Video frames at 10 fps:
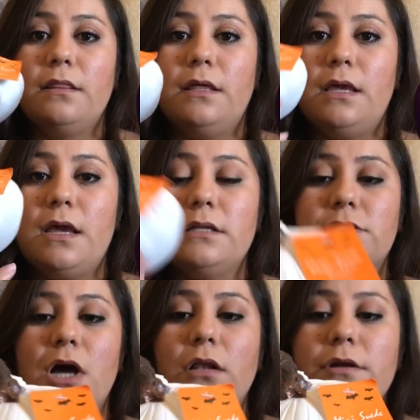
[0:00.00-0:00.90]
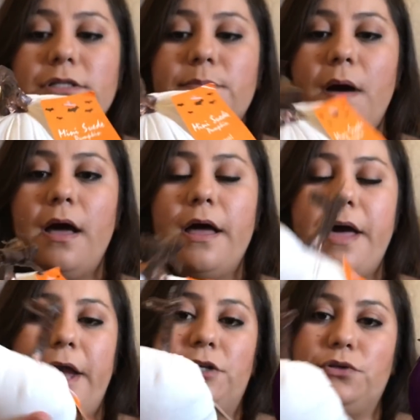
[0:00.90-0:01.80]
the dollar spot.
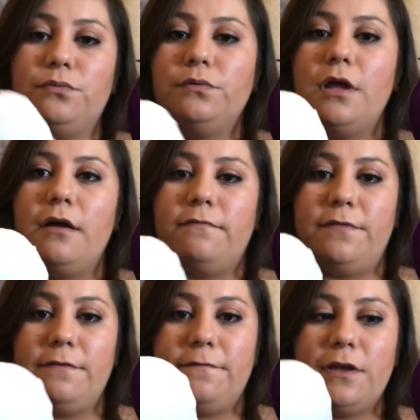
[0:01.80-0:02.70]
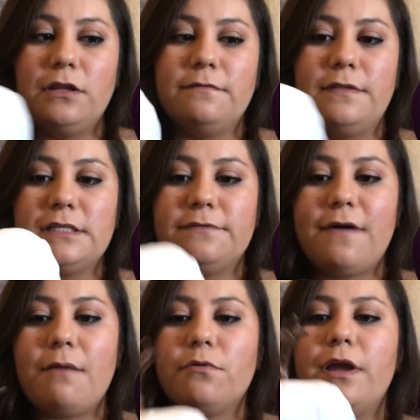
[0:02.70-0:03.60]
I do love the feel of this
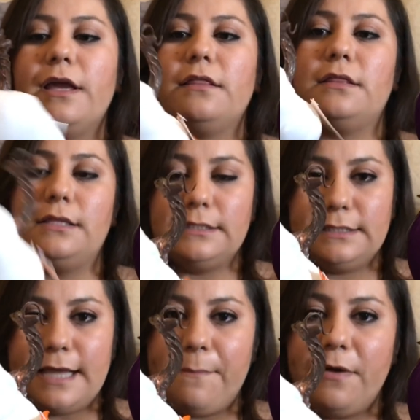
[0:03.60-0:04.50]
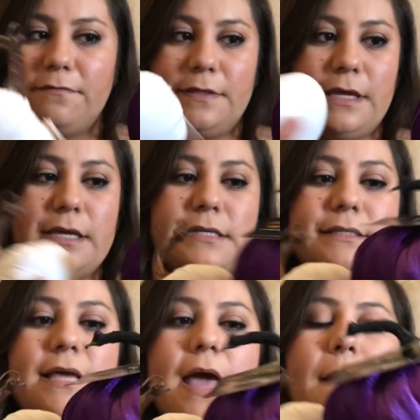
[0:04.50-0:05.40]
fabric, the stem of
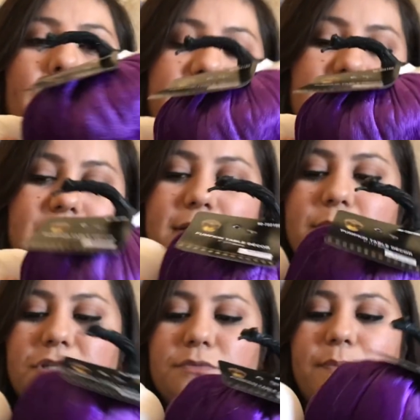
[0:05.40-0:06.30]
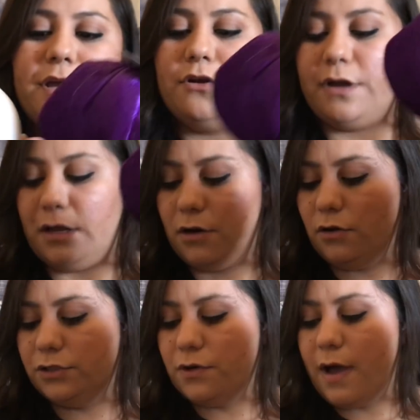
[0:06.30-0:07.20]
these, but this is much bigger, and it also